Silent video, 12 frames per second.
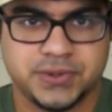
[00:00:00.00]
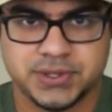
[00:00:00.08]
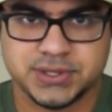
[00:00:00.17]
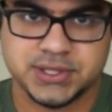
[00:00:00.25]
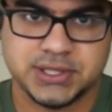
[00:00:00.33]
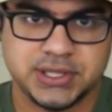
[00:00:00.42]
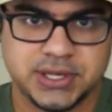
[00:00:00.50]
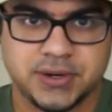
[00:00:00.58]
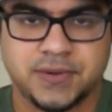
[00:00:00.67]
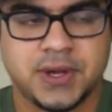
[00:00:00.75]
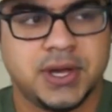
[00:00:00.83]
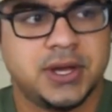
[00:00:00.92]
the scene
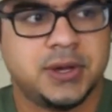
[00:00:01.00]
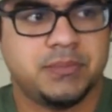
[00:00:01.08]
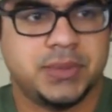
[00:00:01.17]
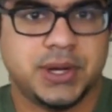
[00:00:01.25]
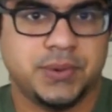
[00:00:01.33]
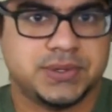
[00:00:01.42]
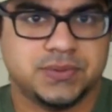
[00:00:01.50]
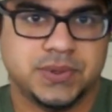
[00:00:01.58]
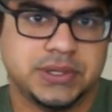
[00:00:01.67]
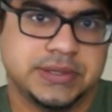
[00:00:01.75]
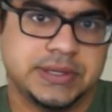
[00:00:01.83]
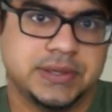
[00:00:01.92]
here, but I wasn't
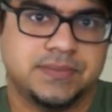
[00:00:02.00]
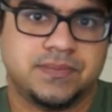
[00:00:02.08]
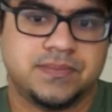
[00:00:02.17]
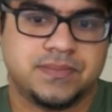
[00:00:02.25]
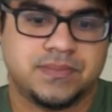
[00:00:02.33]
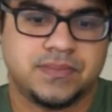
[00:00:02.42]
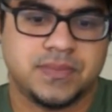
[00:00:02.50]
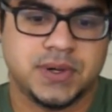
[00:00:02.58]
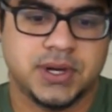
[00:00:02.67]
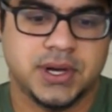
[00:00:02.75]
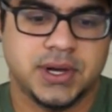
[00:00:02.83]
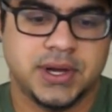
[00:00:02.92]
really
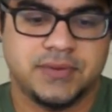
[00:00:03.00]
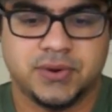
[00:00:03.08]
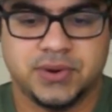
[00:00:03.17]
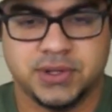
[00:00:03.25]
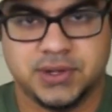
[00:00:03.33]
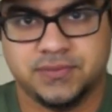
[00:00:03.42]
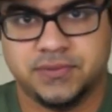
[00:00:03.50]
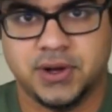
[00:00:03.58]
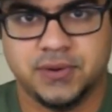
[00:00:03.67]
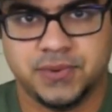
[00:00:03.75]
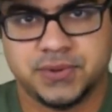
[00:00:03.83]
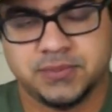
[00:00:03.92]
ever really
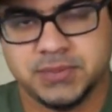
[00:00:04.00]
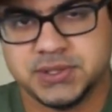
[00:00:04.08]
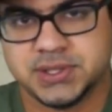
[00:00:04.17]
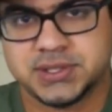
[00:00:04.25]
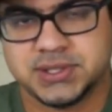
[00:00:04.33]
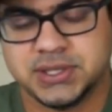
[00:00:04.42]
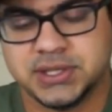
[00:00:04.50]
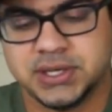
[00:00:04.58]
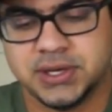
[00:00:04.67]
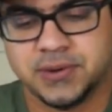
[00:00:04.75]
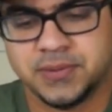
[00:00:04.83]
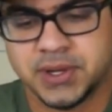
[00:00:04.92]
involved with the music scene here.